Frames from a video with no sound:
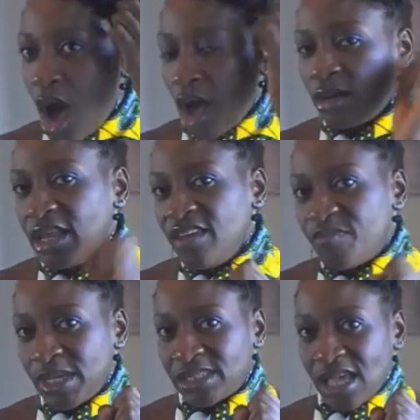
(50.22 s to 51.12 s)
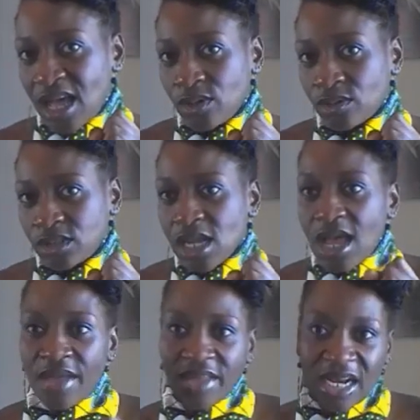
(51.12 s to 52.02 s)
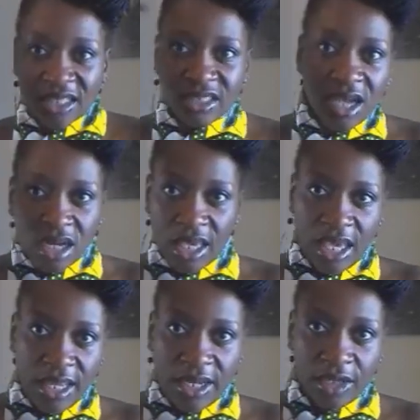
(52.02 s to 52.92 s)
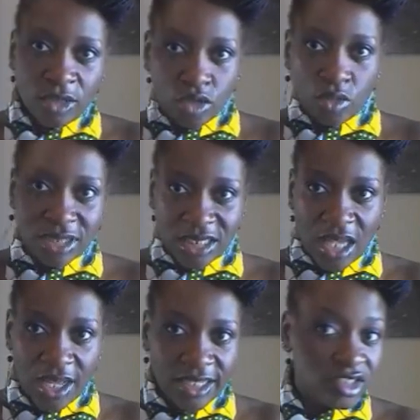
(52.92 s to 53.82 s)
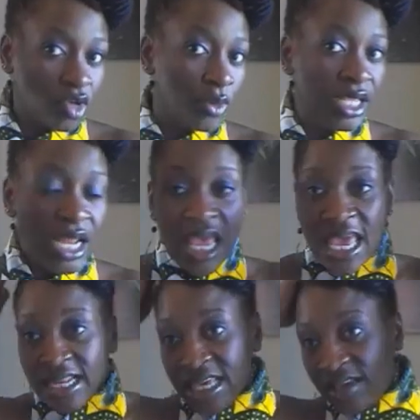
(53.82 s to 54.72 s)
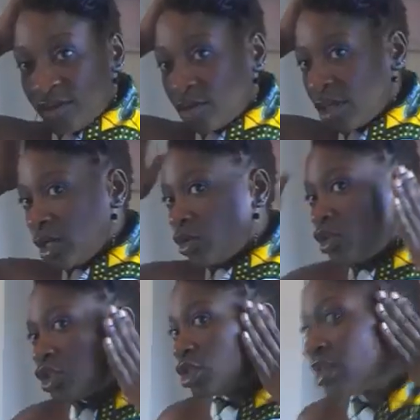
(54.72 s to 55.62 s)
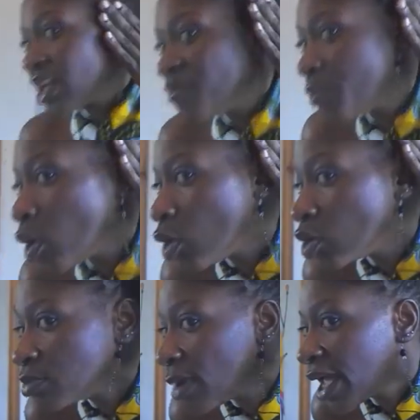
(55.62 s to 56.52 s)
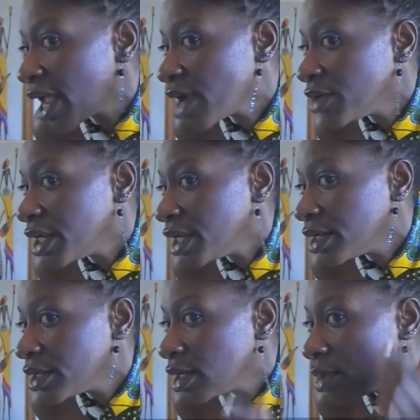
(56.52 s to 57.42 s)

I'll leave bits out and then I'll tuck in to the sides. So it, it gives you the illusion that I've pulled my hair in.